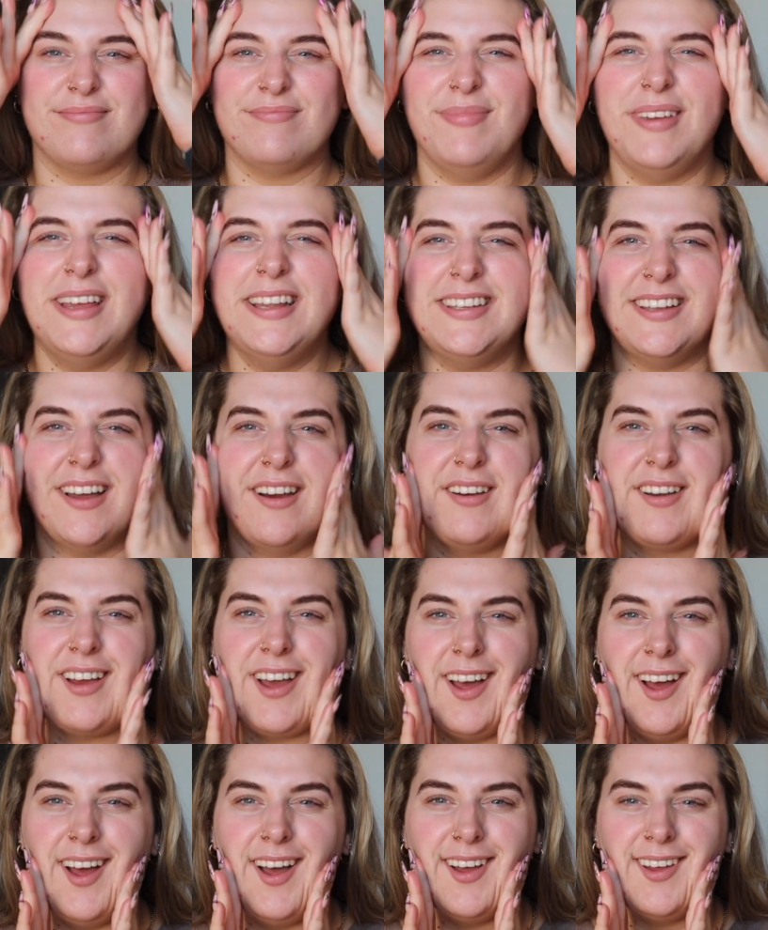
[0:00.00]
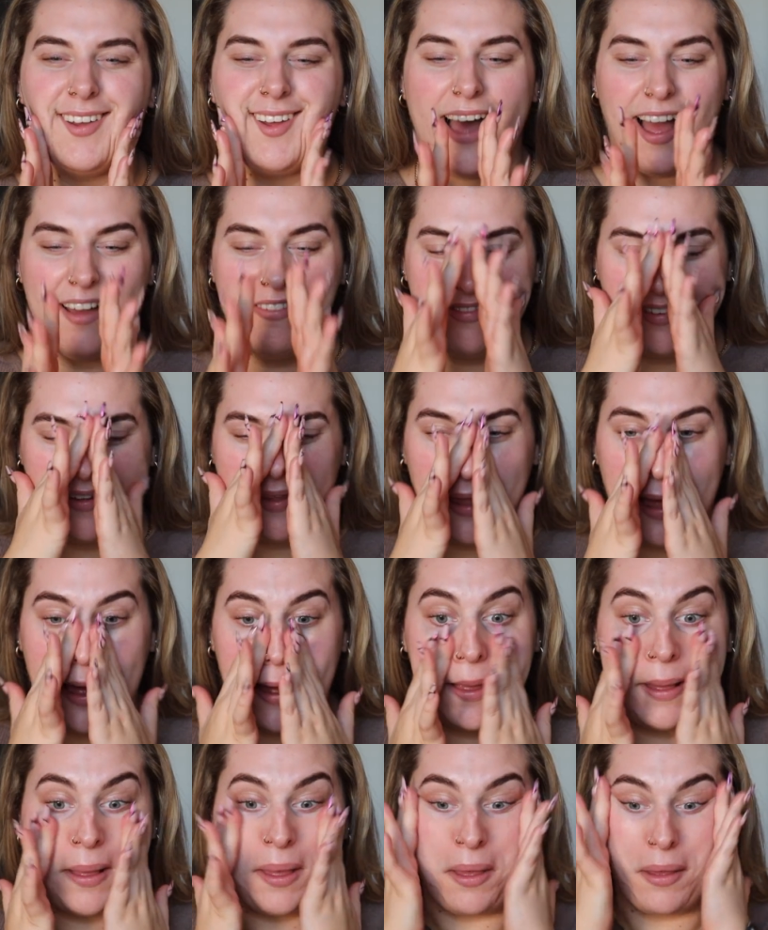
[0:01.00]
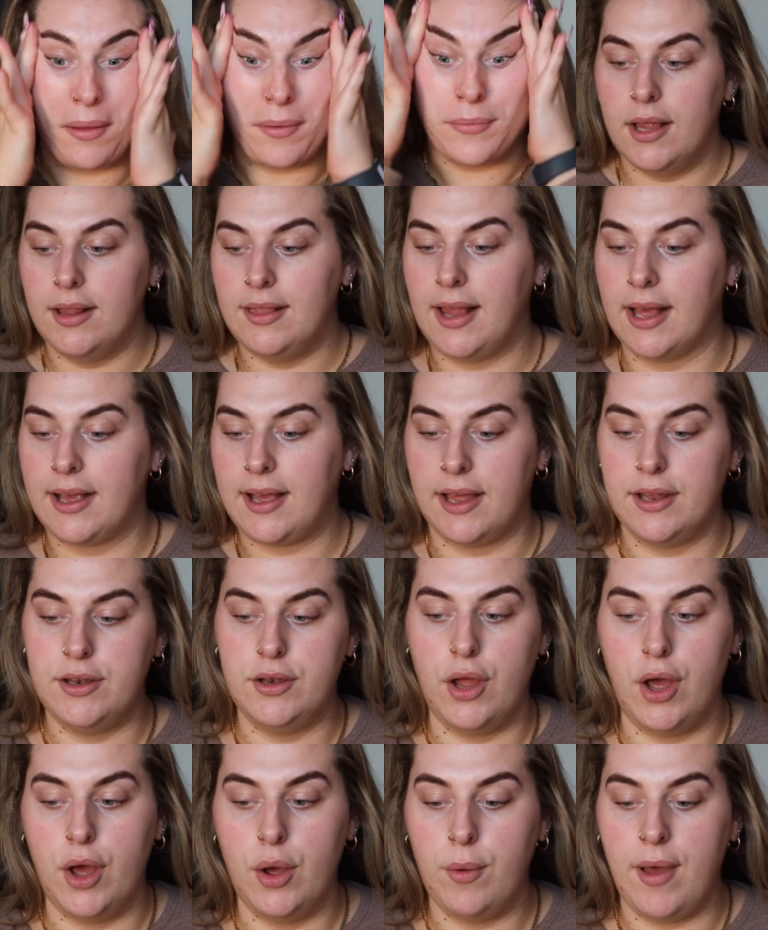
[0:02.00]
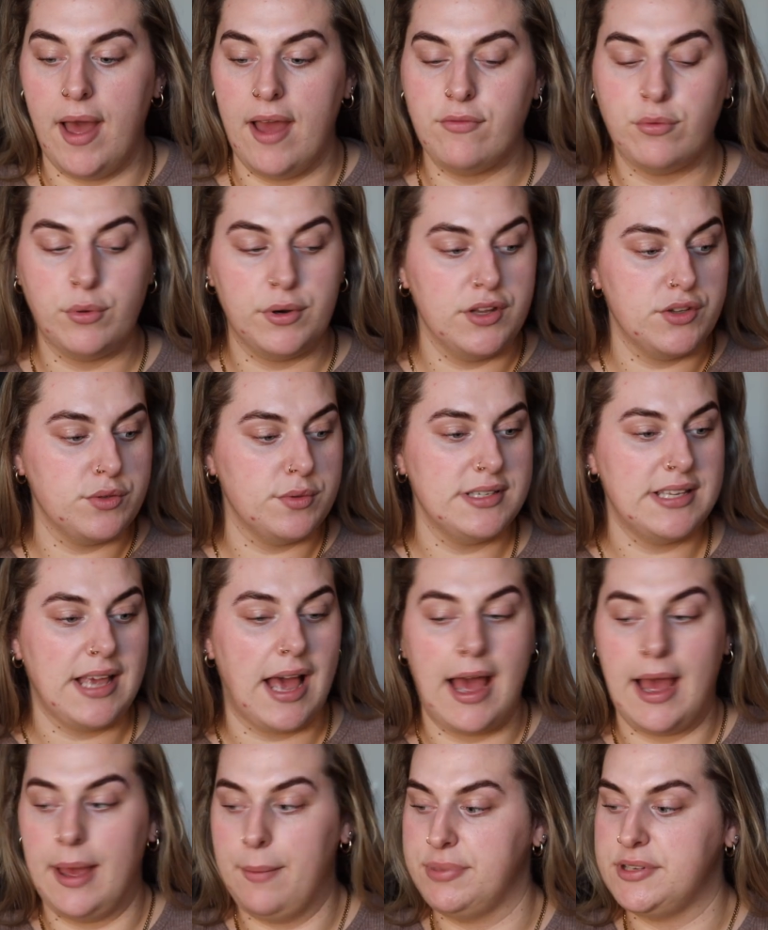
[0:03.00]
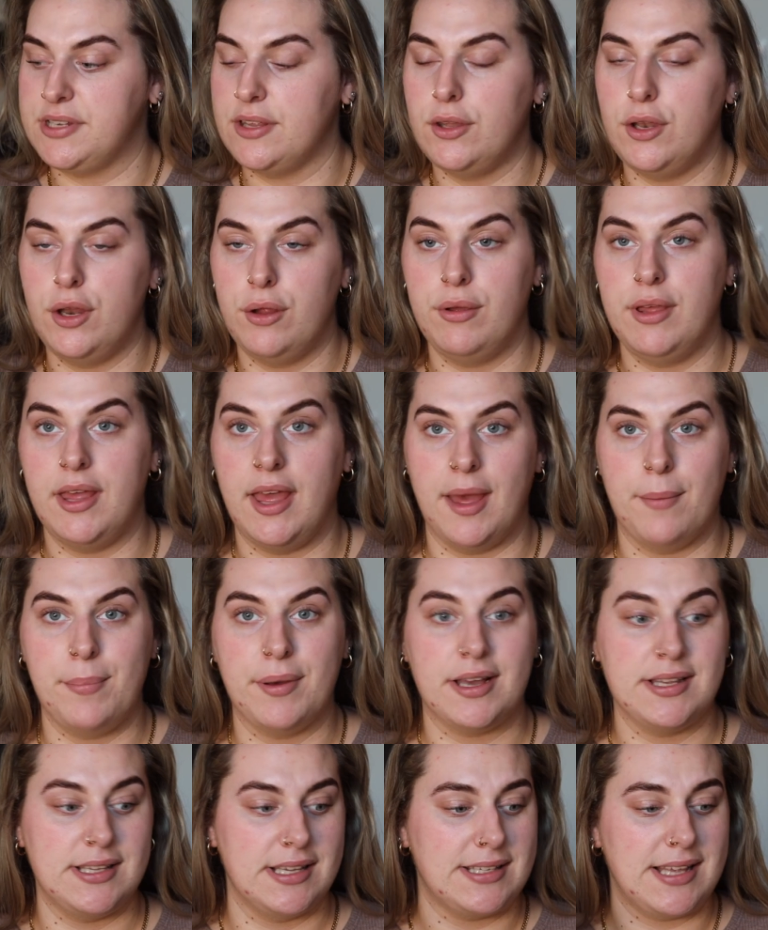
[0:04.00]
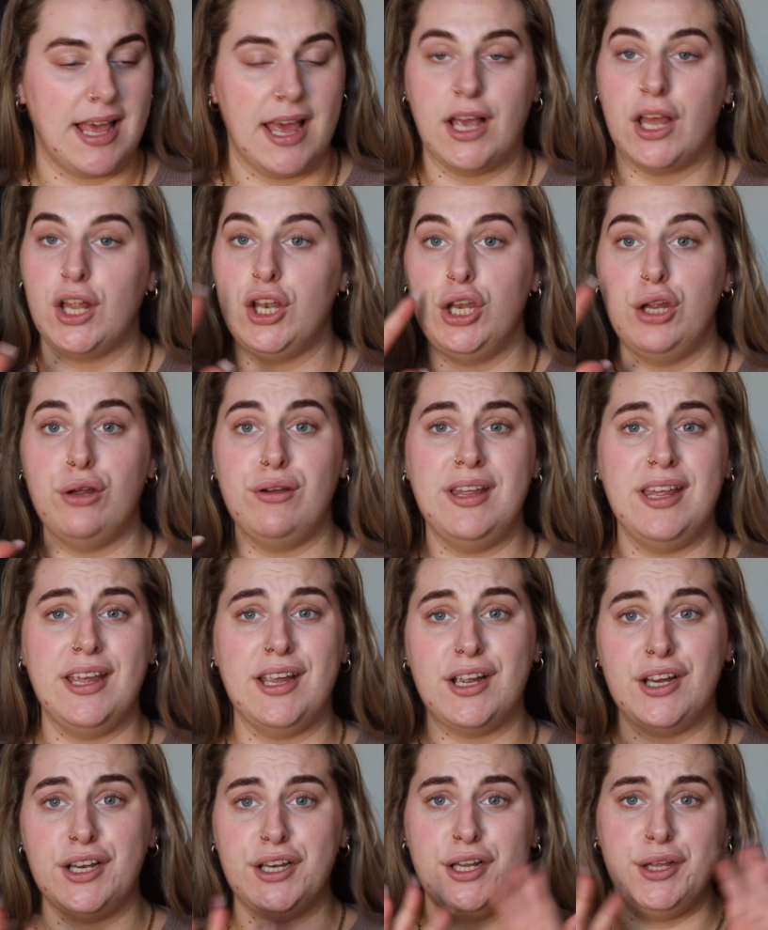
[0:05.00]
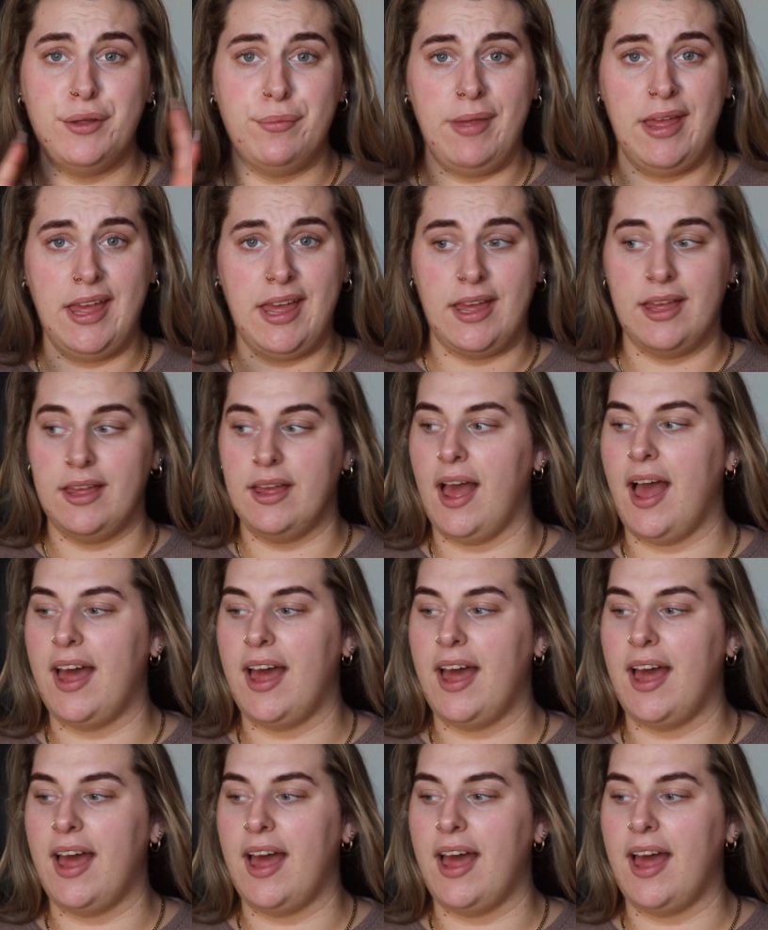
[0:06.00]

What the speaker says: mediocre, I feel like. Like I know everyone is always hyped in the new year because it's like new year, new me.